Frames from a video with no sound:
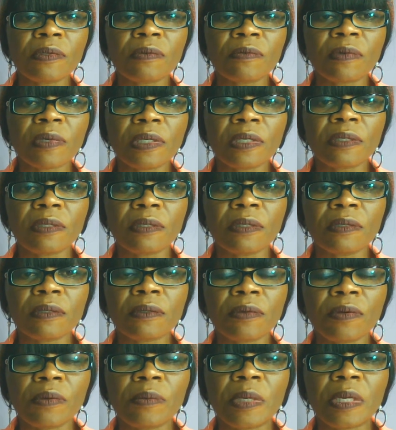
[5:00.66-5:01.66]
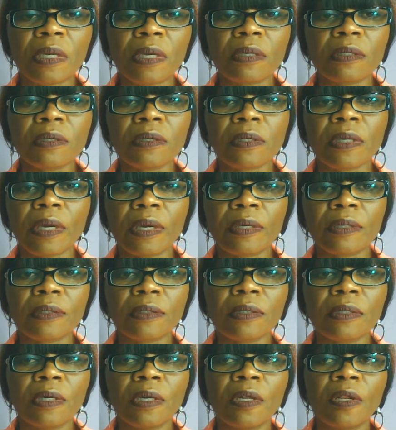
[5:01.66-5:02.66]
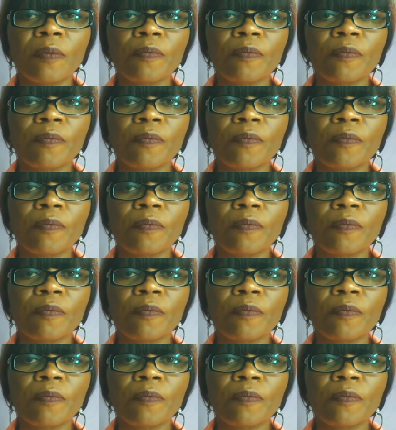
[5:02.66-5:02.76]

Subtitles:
really discriminate, guys.